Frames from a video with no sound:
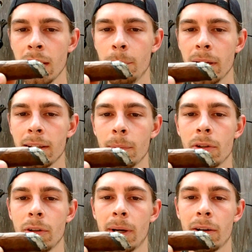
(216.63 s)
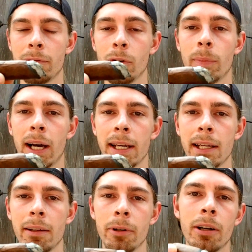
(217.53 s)
It picked up to about a full
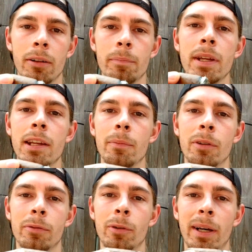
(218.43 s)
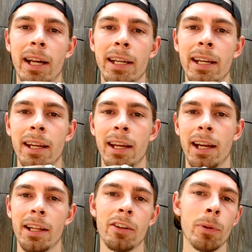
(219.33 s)
body, well, medium to full body,
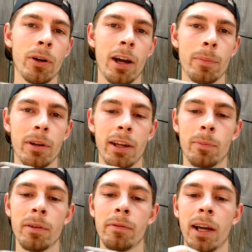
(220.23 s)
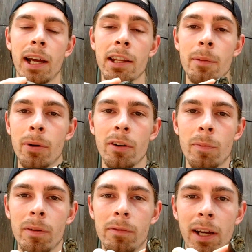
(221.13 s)
and the smoke output has been fine, the
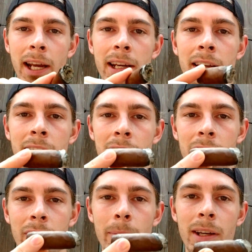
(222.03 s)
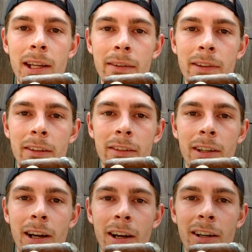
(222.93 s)
burn's been fine, so I'm going to give this
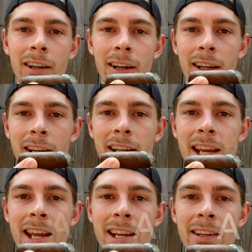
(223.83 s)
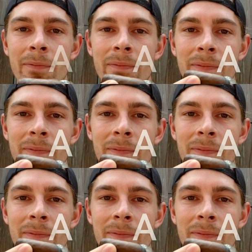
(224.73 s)
cigar an A.